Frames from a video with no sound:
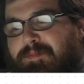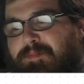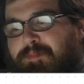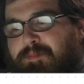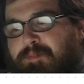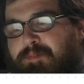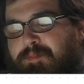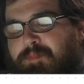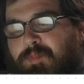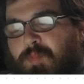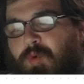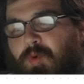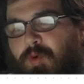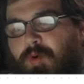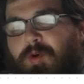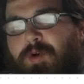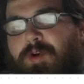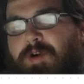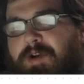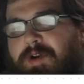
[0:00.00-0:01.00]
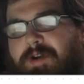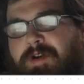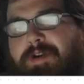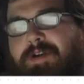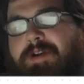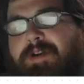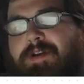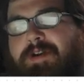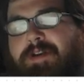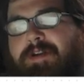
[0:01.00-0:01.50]
more
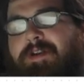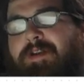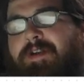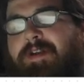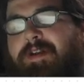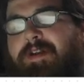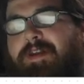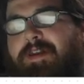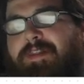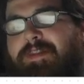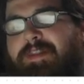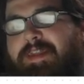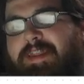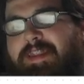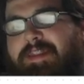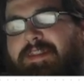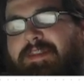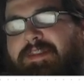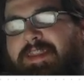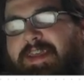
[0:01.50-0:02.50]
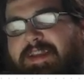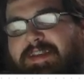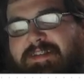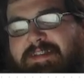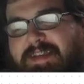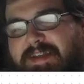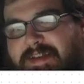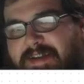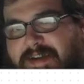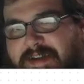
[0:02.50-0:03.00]
than they
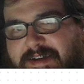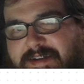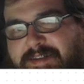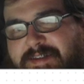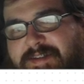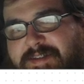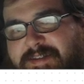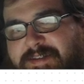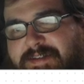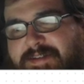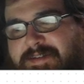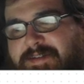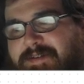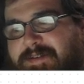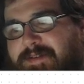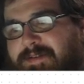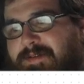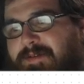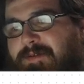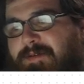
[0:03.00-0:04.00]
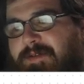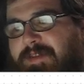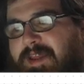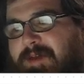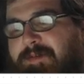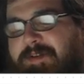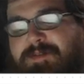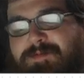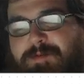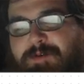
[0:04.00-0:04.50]
send us, that
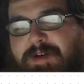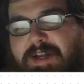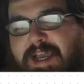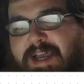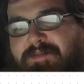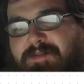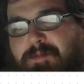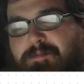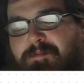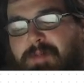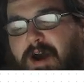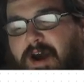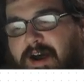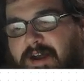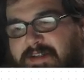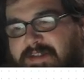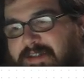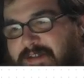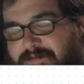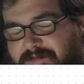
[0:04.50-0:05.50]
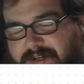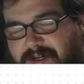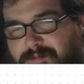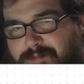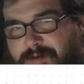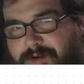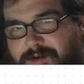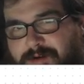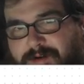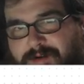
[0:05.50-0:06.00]
means we're going to have a positive
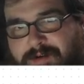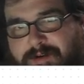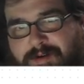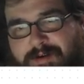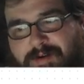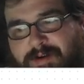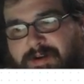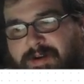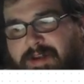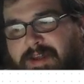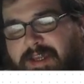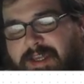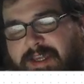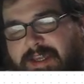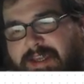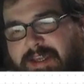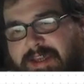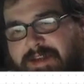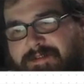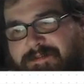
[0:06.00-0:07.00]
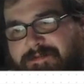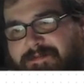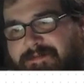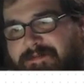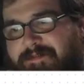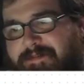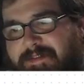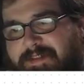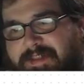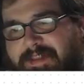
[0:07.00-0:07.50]
number. If
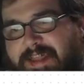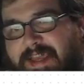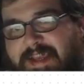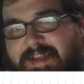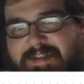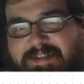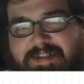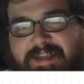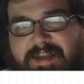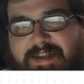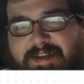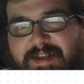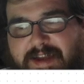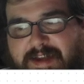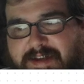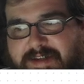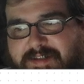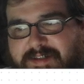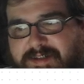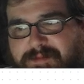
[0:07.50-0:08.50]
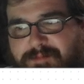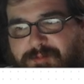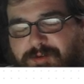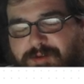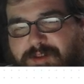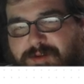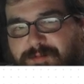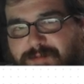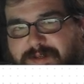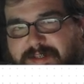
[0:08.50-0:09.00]
they send us more
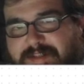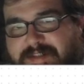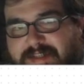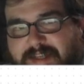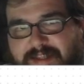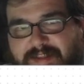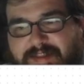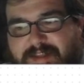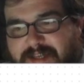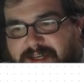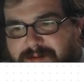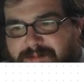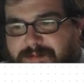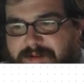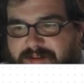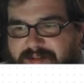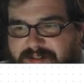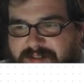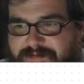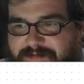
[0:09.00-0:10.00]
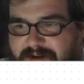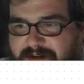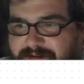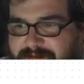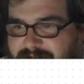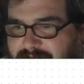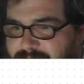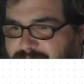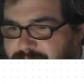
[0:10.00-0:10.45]
than we send them, this final number